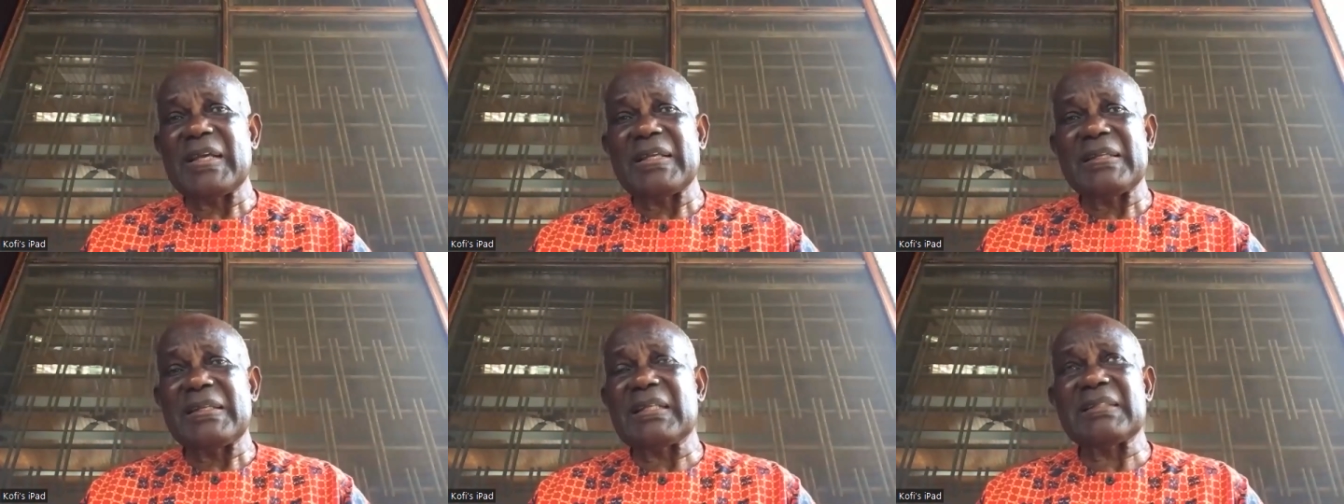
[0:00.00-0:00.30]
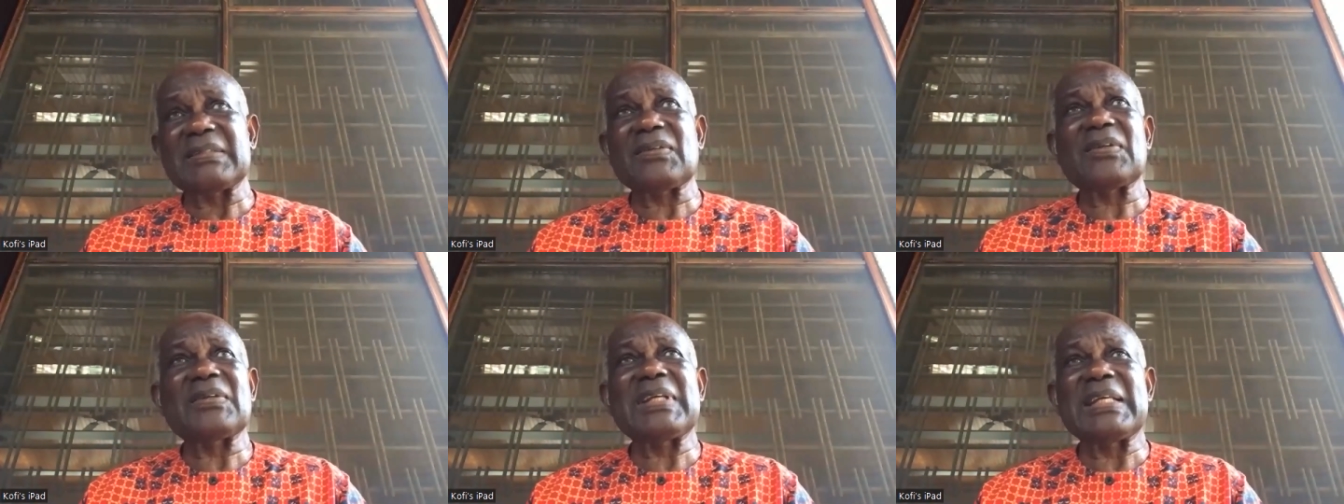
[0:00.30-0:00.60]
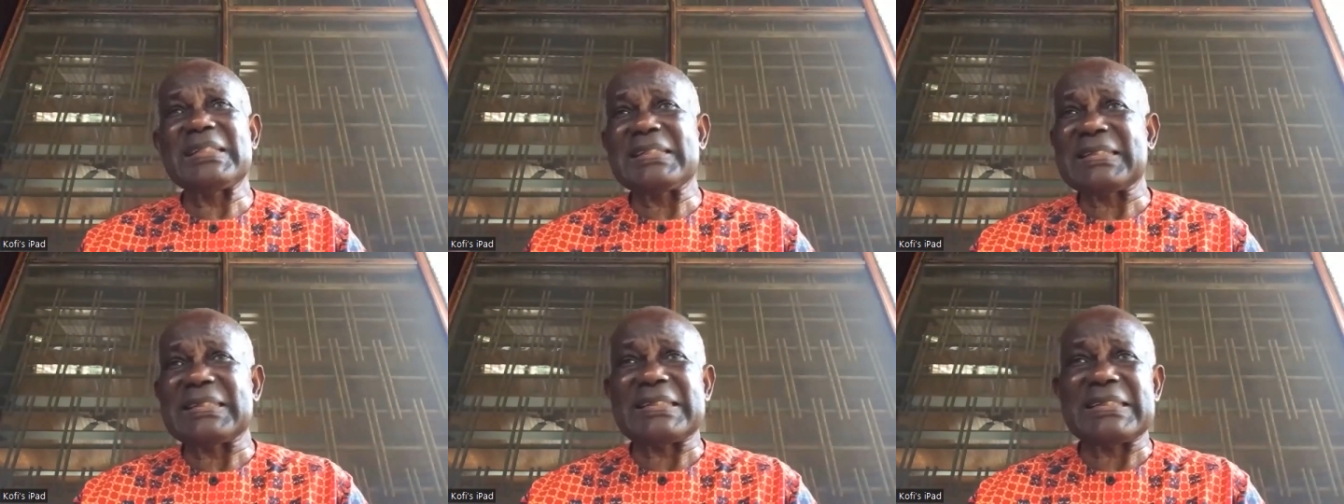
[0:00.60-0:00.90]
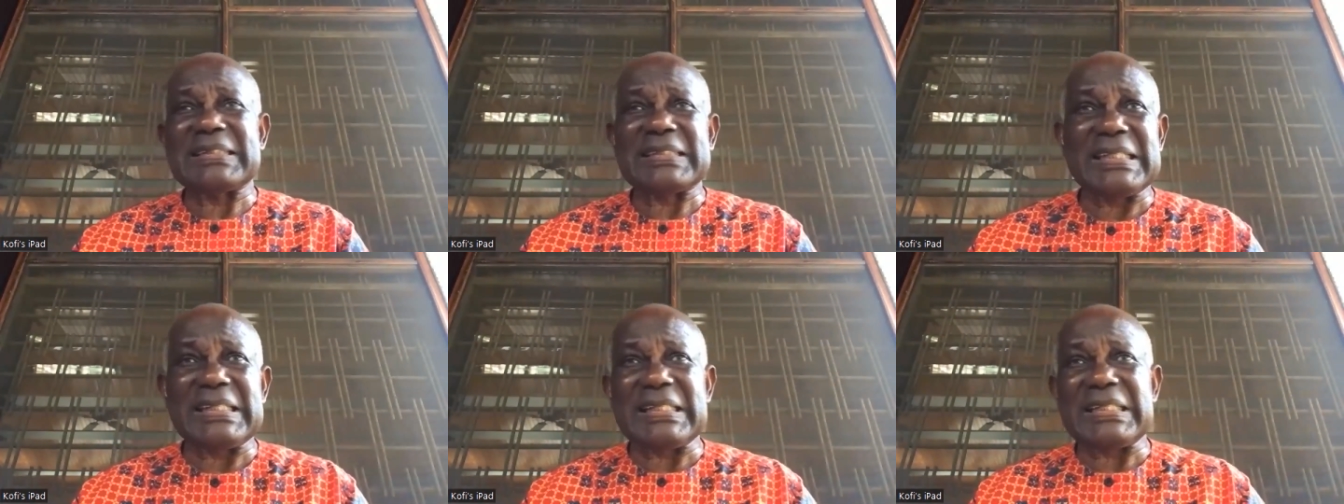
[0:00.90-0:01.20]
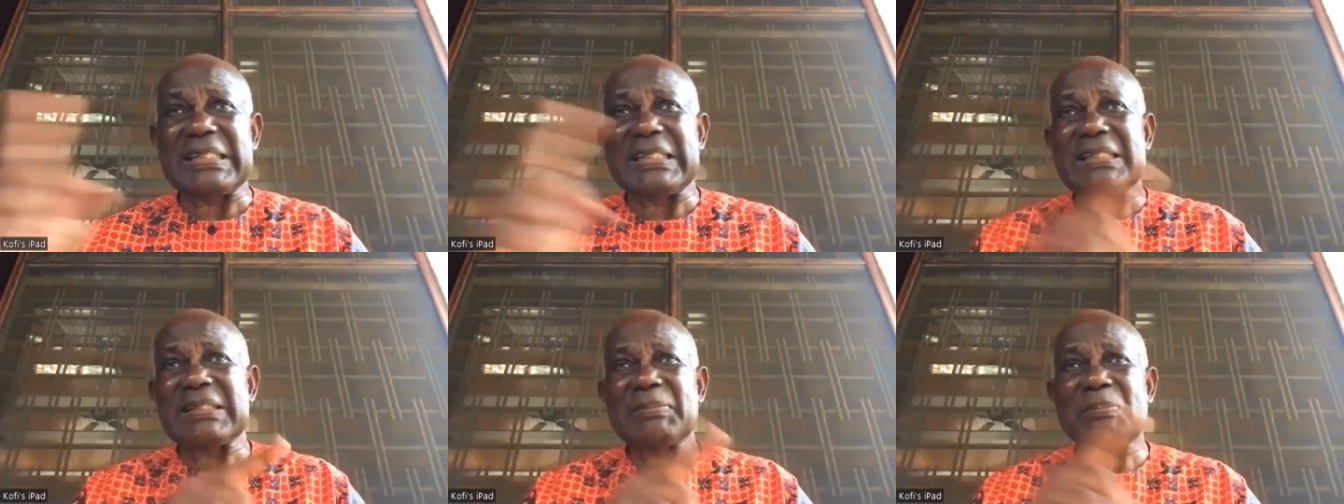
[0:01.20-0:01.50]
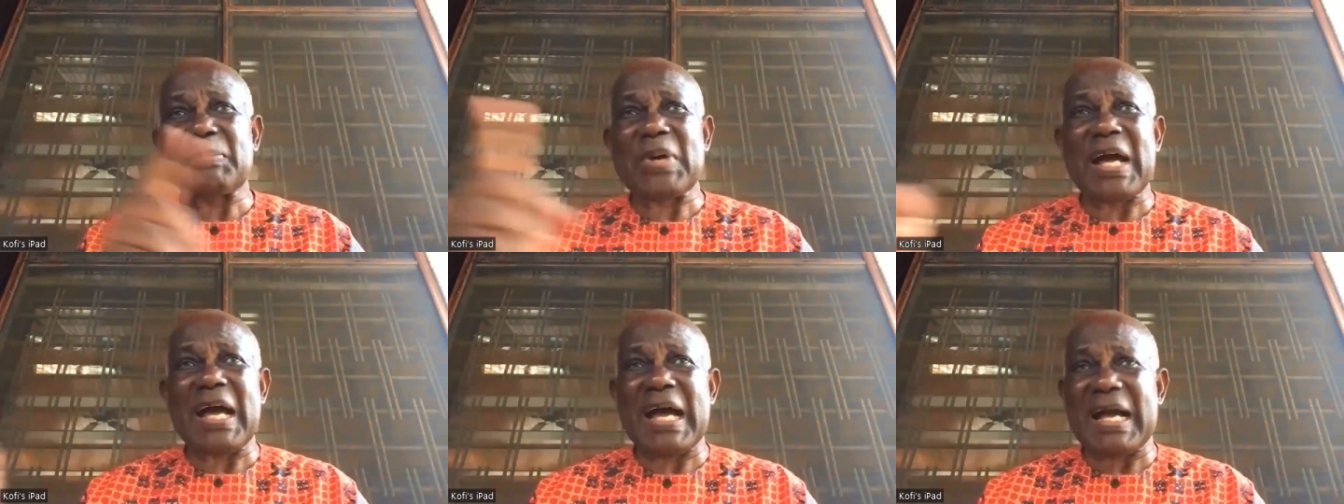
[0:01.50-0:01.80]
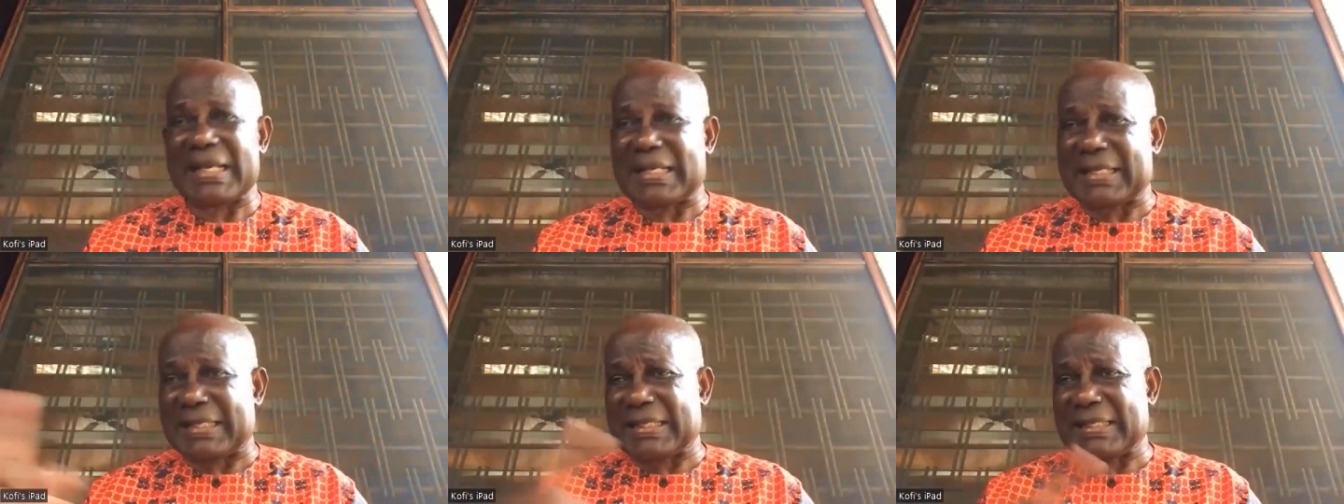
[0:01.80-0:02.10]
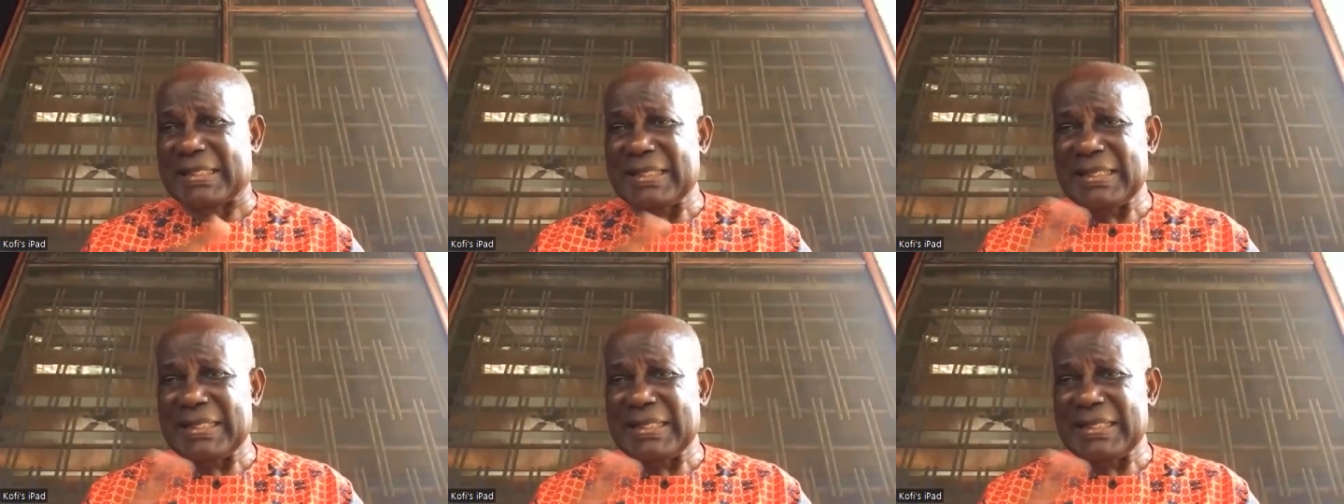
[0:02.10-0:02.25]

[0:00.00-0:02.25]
there's not a single park. Ah.